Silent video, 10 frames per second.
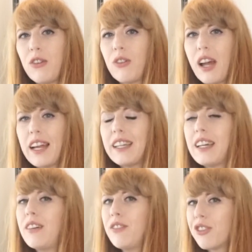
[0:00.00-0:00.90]
you liked
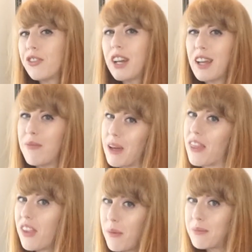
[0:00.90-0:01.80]
it, feel free to give me a
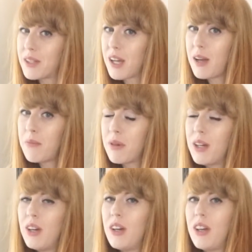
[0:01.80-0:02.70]
thumbs up.
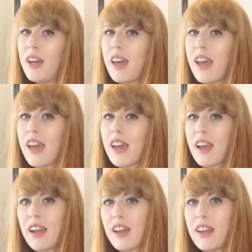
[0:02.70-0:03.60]

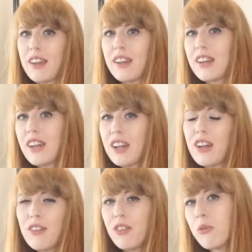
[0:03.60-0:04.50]
And
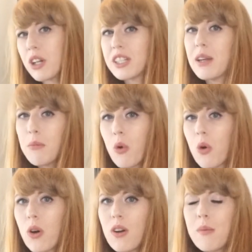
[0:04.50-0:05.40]
if you want to see
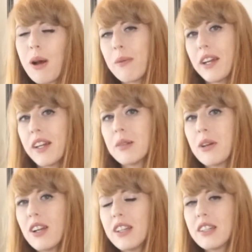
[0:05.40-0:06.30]
more about my
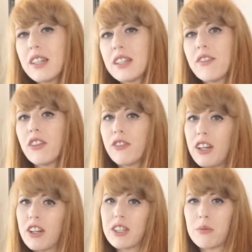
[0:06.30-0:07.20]
experiences, feel
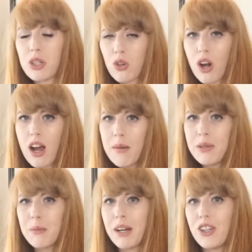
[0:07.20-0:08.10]
free to subscribe
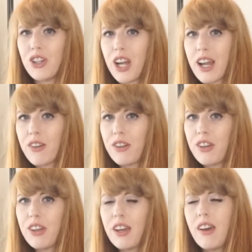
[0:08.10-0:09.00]
to my
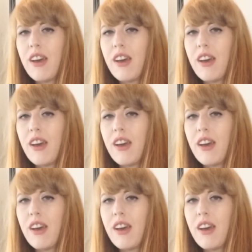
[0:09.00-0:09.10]
channel